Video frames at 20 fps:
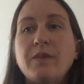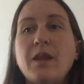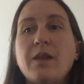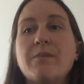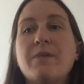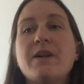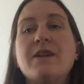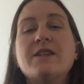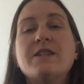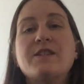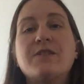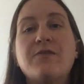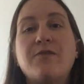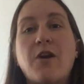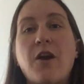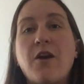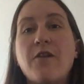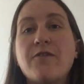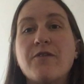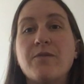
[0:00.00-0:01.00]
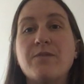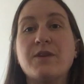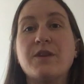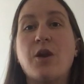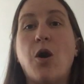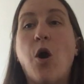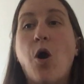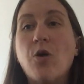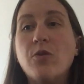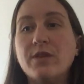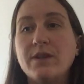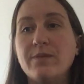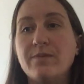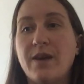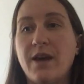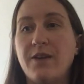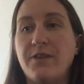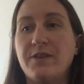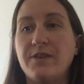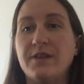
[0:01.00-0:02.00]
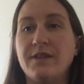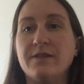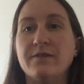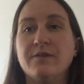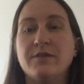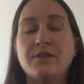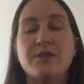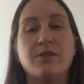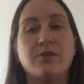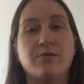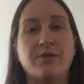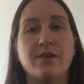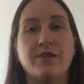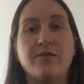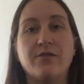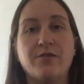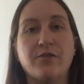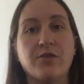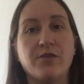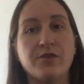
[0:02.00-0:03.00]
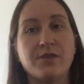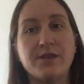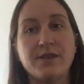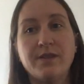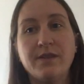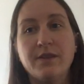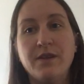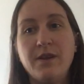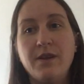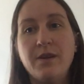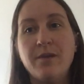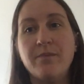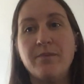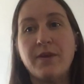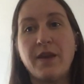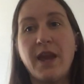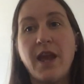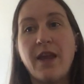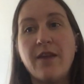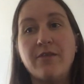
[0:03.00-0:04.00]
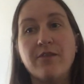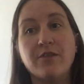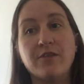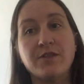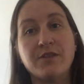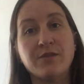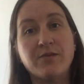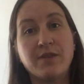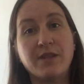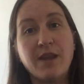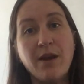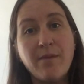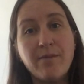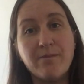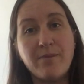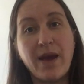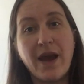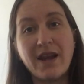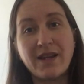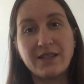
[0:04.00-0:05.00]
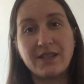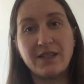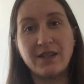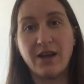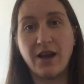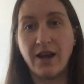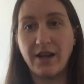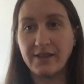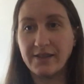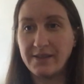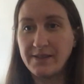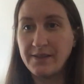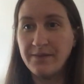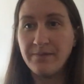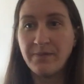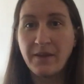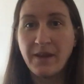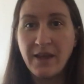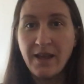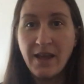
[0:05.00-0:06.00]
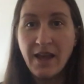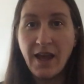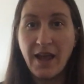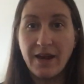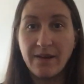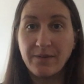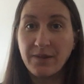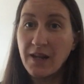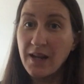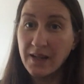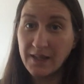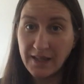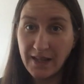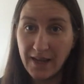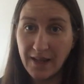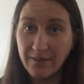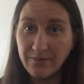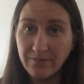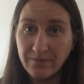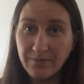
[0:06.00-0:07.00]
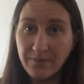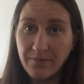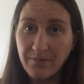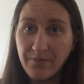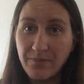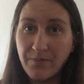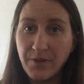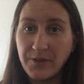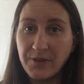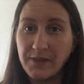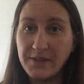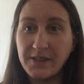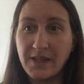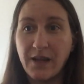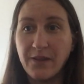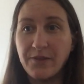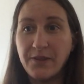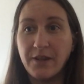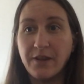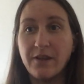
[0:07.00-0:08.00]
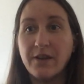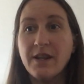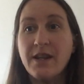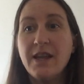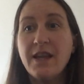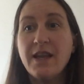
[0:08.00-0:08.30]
but it is far from the only method to reinforce behavior. And so we come back to us. And I'm going to, again, put this out there.